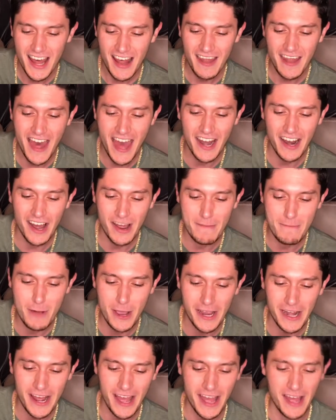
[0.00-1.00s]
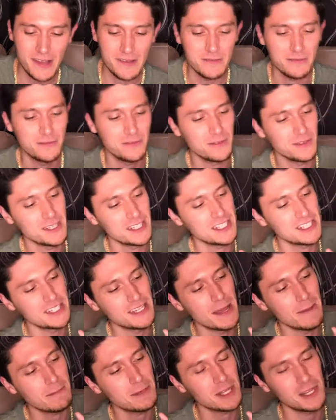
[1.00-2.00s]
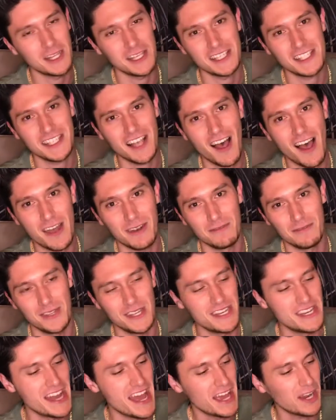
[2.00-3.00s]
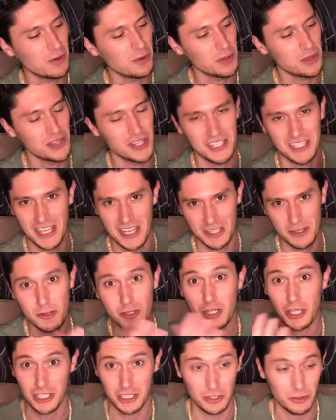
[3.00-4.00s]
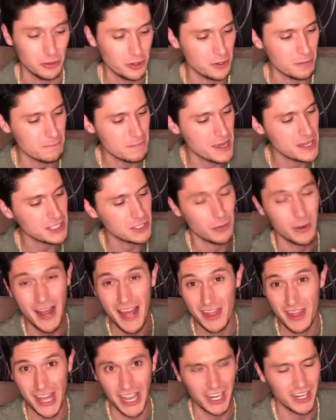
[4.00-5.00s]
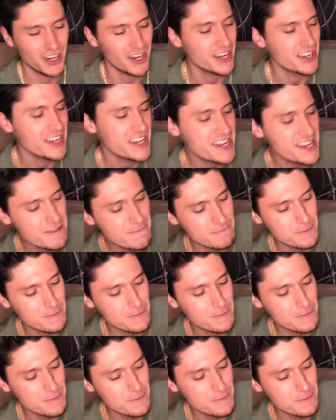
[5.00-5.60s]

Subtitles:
that I might have snipped the side of the neck with the scissors just a little bit, so it had that cut in it.